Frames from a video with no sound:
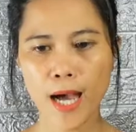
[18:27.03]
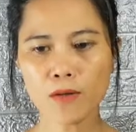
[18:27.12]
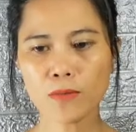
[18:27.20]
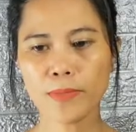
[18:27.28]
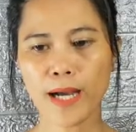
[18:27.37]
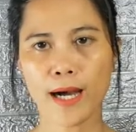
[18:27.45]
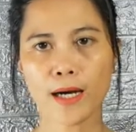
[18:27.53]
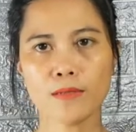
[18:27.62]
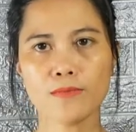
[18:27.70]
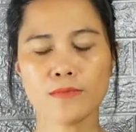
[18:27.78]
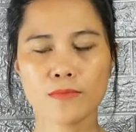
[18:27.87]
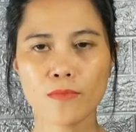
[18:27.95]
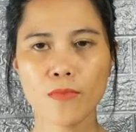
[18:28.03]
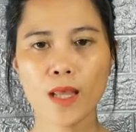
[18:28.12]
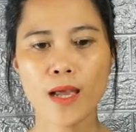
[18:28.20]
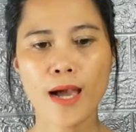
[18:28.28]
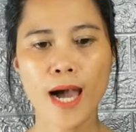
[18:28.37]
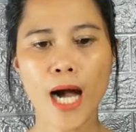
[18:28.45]
How about
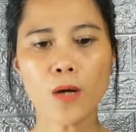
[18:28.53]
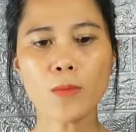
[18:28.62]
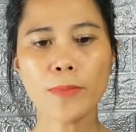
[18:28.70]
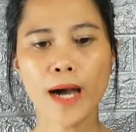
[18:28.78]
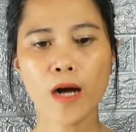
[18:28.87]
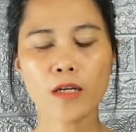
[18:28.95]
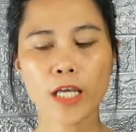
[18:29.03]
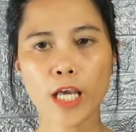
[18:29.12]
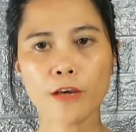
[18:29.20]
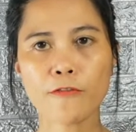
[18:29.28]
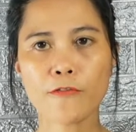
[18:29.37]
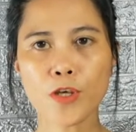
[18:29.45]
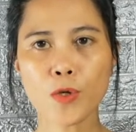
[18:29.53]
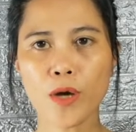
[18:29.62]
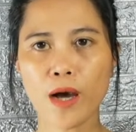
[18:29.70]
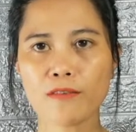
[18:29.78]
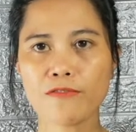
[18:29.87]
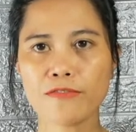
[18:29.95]
if you
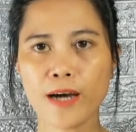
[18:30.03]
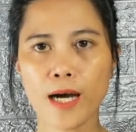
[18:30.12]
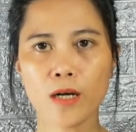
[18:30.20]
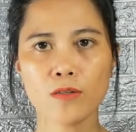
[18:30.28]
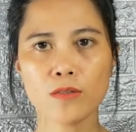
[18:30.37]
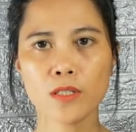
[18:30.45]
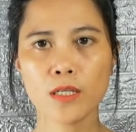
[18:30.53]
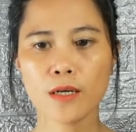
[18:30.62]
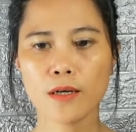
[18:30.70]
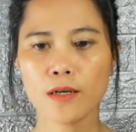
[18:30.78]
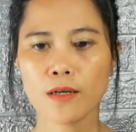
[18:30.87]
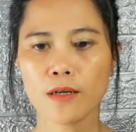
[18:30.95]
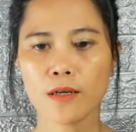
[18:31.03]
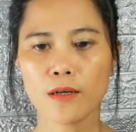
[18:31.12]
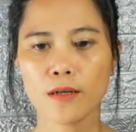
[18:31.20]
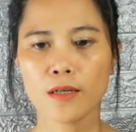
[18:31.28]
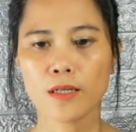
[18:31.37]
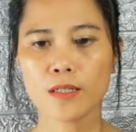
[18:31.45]
have found
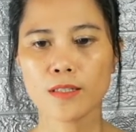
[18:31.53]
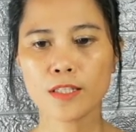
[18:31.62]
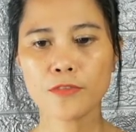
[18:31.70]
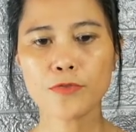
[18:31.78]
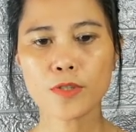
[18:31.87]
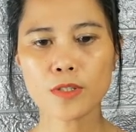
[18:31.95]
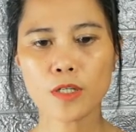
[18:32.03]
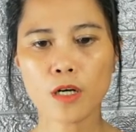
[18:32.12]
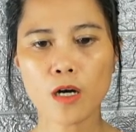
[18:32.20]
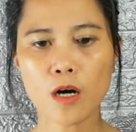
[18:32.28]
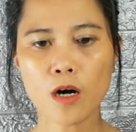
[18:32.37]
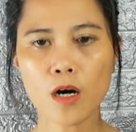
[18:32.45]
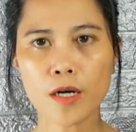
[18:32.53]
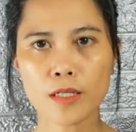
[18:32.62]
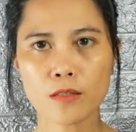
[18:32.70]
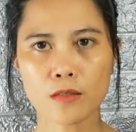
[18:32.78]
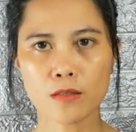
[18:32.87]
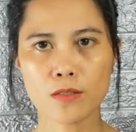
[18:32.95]
different
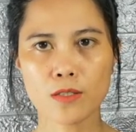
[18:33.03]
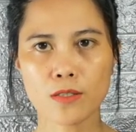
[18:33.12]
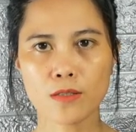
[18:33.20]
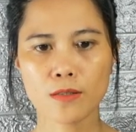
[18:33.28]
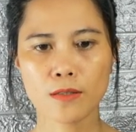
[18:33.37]
articles,